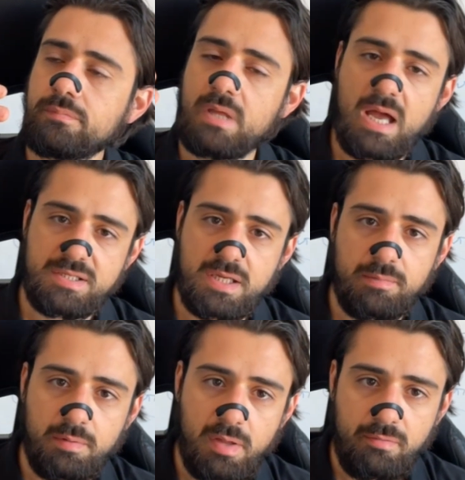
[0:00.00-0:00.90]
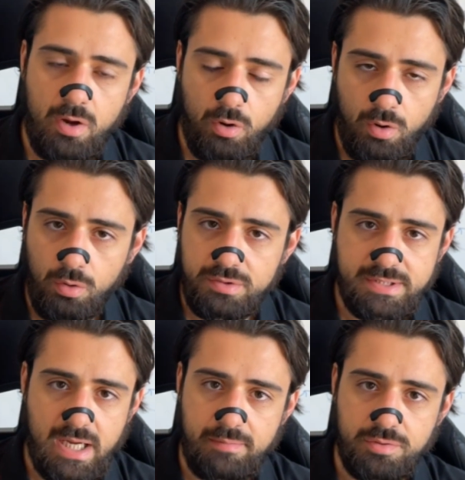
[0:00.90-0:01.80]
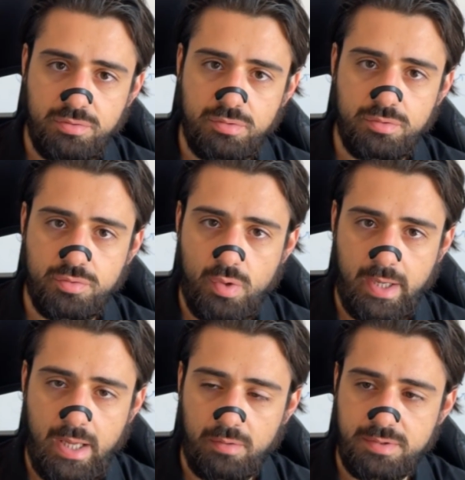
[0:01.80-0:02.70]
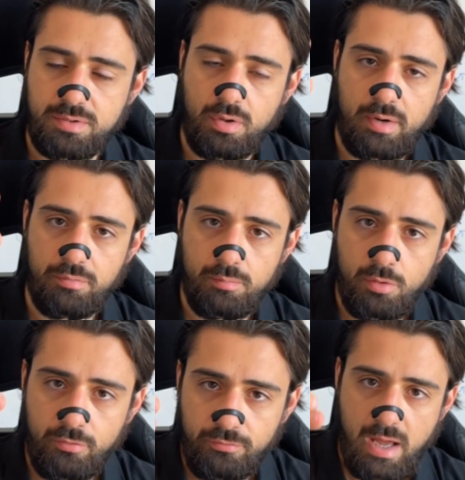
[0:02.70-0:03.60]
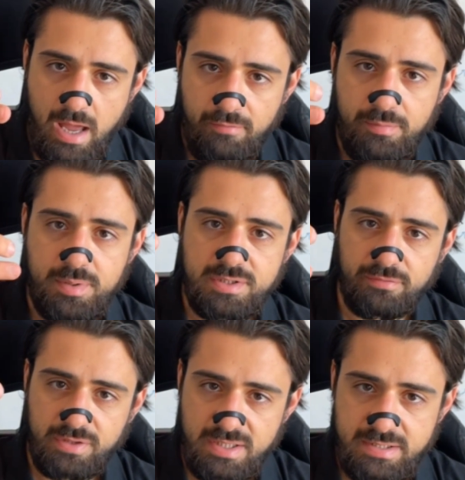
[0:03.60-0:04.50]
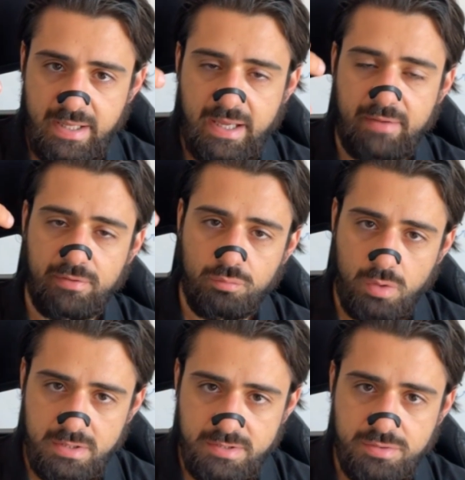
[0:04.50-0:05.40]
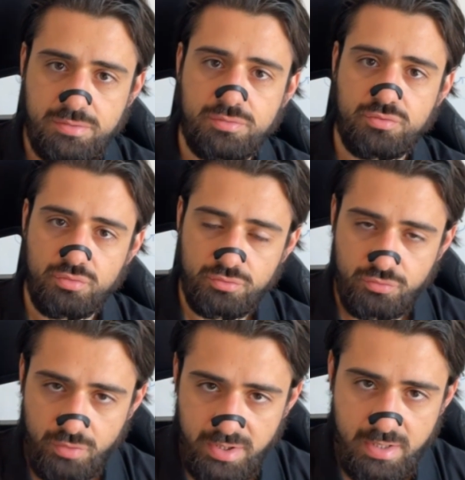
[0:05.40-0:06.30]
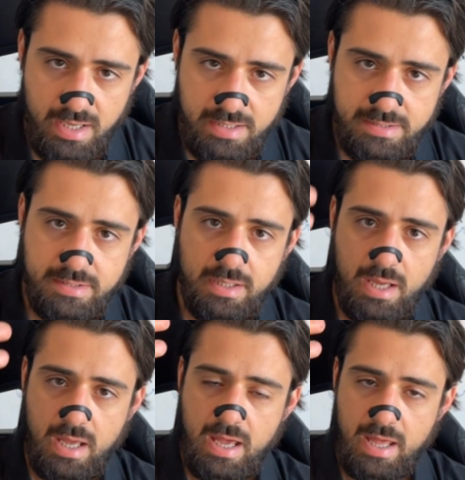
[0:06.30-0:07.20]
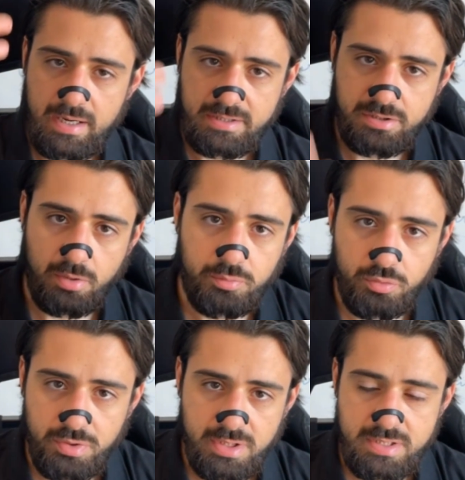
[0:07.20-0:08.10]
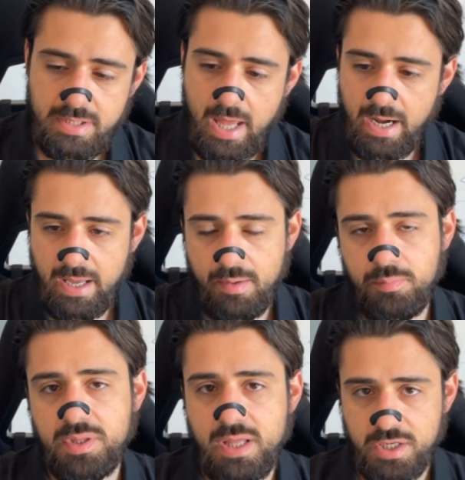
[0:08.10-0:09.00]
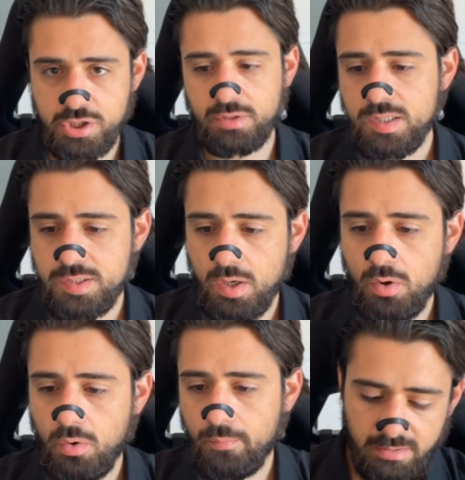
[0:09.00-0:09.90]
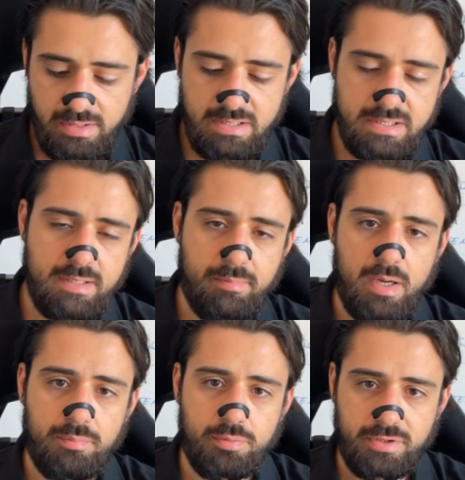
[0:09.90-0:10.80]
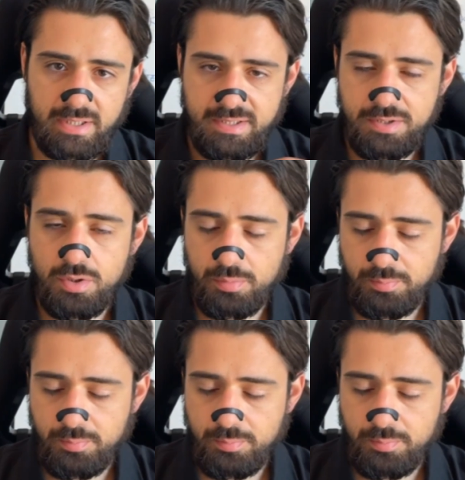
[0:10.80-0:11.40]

asking him all the time to hang out. So I remove every piece of this like every 1 to 3 days, and I stop doing this and I am detaching. So this is about protecting